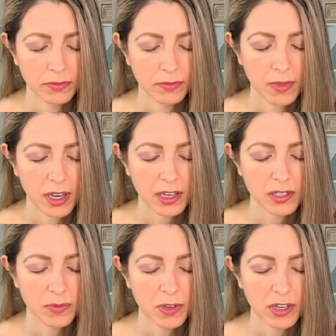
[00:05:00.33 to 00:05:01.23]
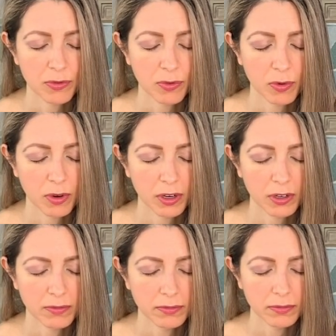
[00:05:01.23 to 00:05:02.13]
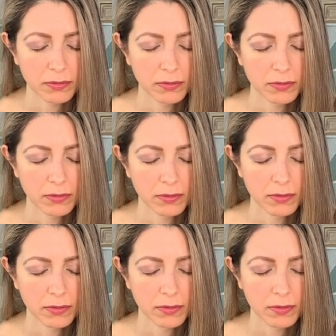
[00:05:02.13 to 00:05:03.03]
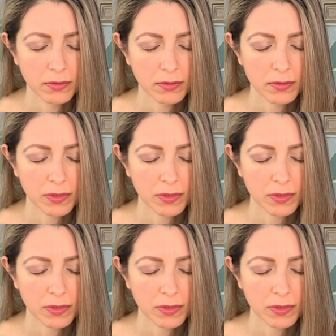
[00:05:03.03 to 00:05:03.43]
I can speak for the